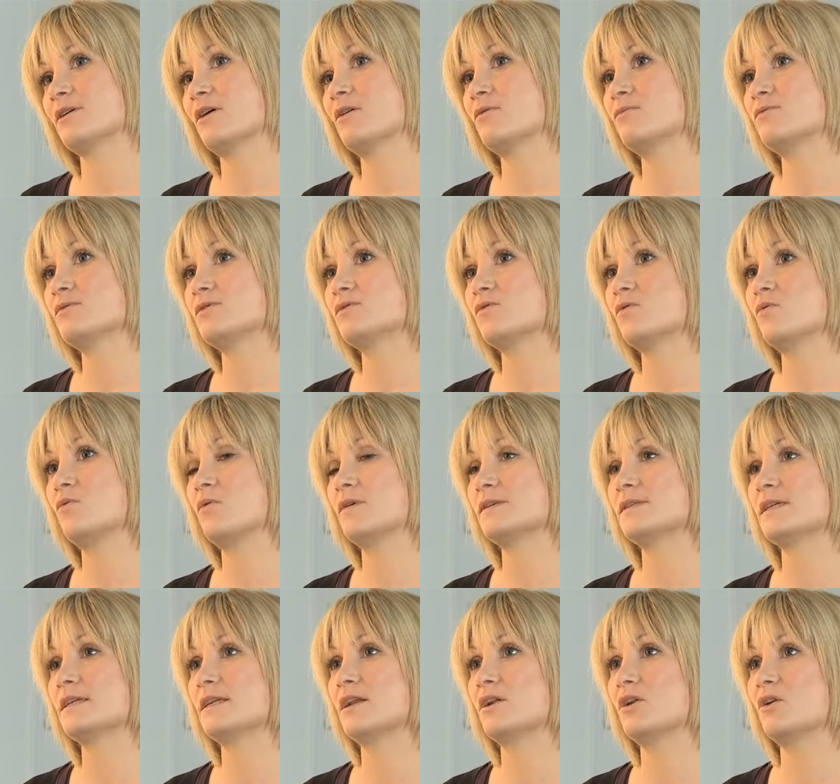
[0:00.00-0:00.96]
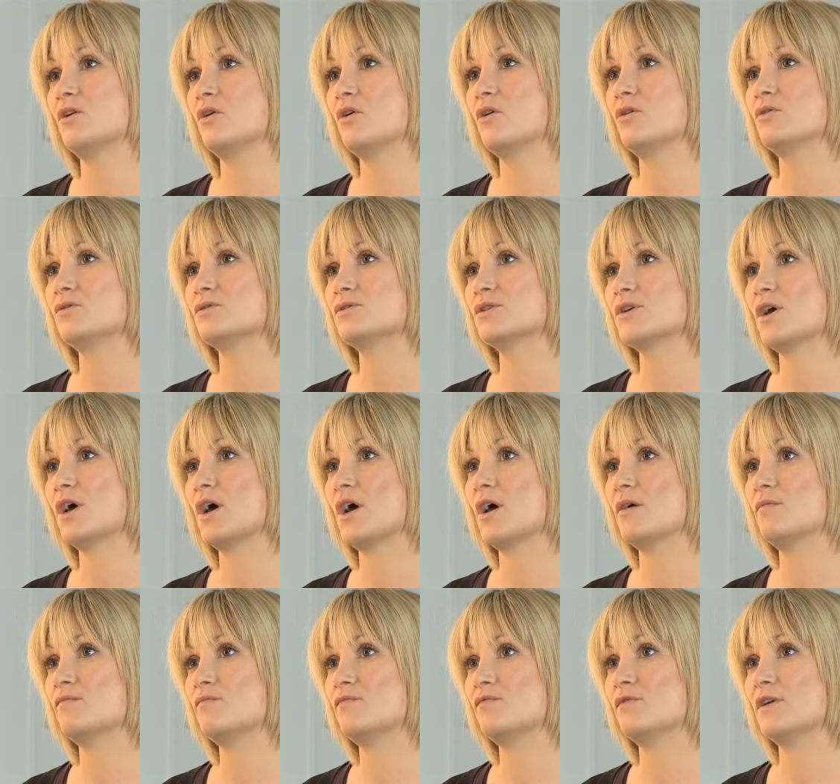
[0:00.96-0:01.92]
I was always in a long
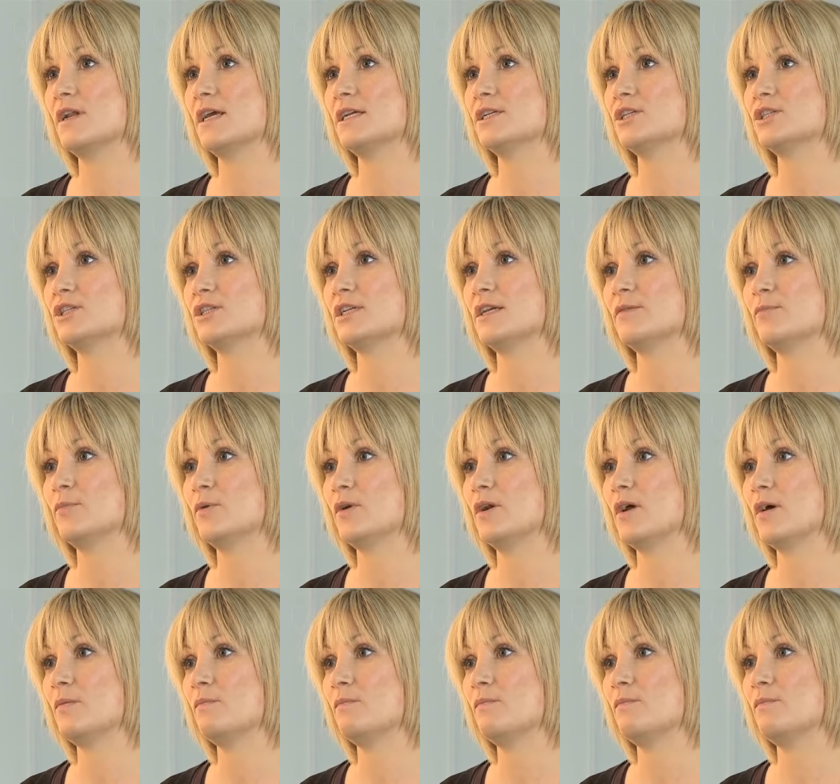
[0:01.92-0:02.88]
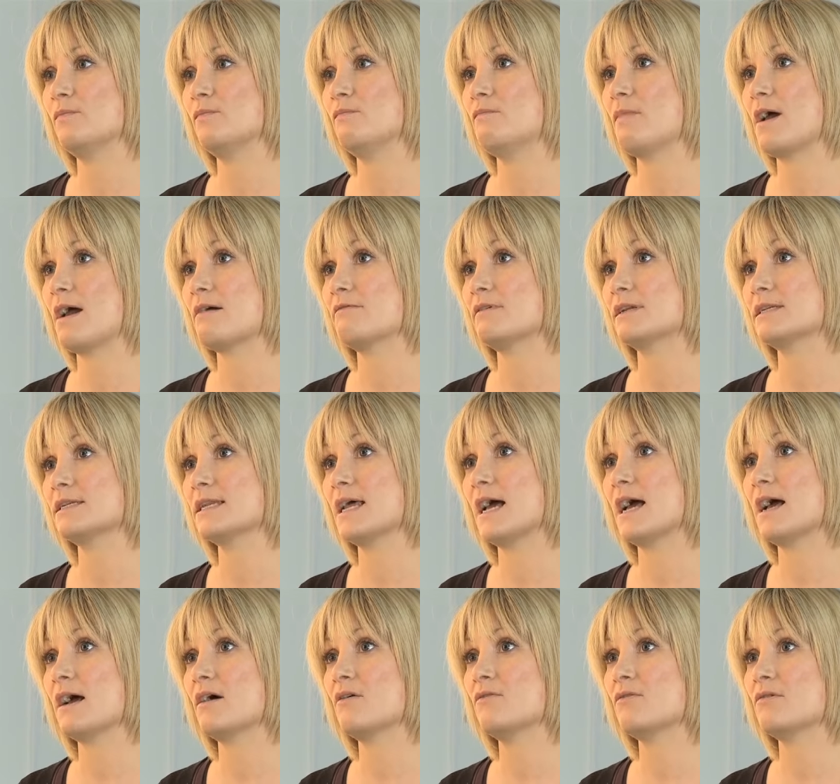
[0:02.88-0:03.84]
term relationship, and I'm married
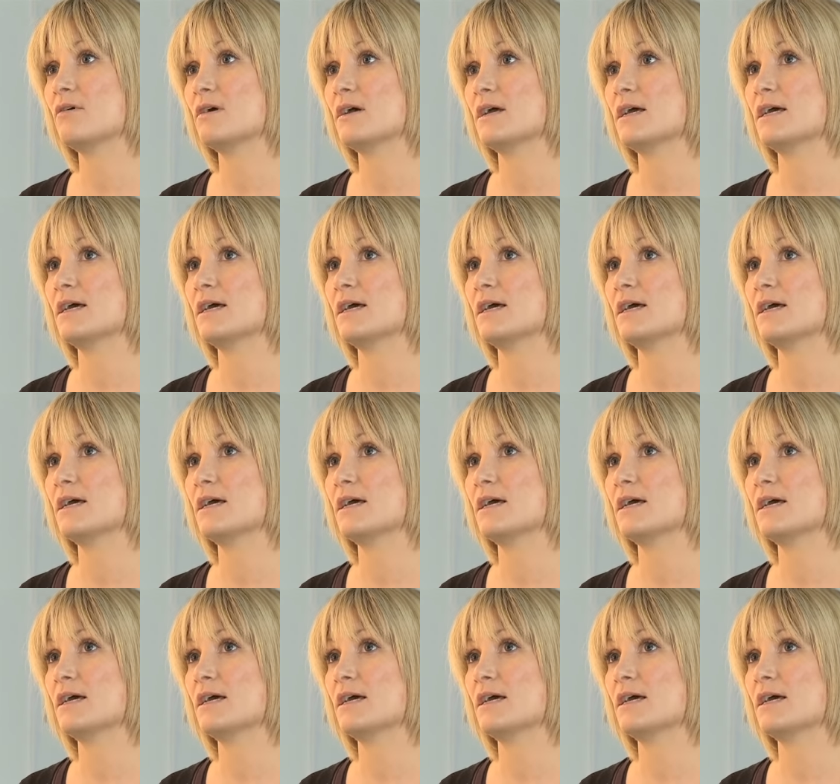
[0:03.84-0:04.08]
now.